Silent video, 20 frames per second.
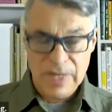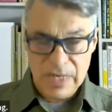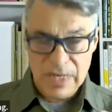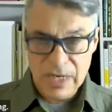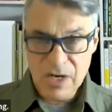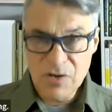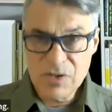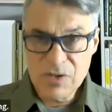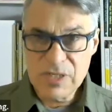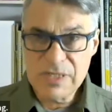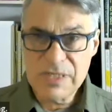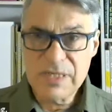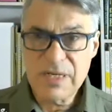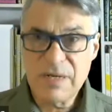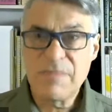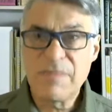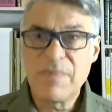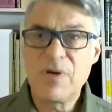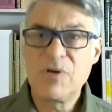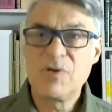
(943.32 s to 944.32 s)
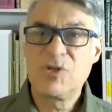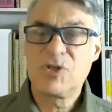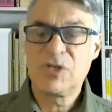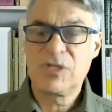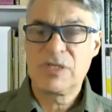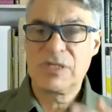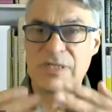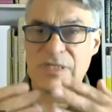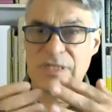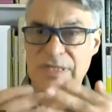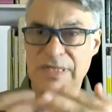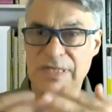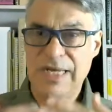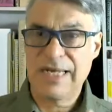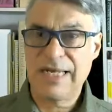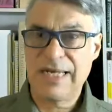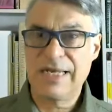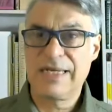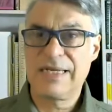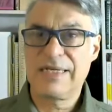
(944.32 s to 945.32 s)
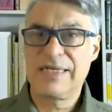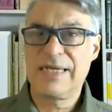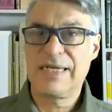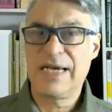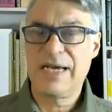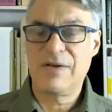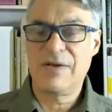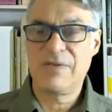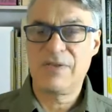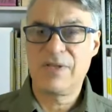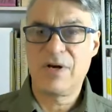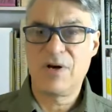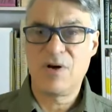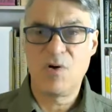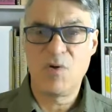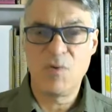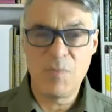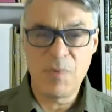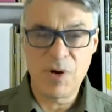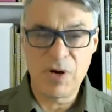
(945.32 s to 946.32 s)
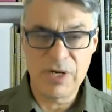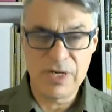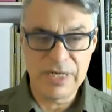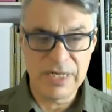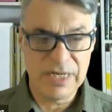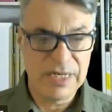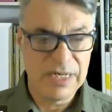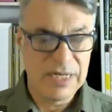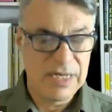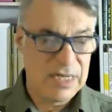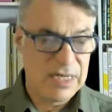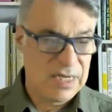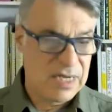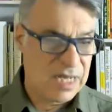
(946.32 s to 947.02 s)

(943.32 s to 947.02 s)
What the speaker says: Notice the emotions settling down, the whole body.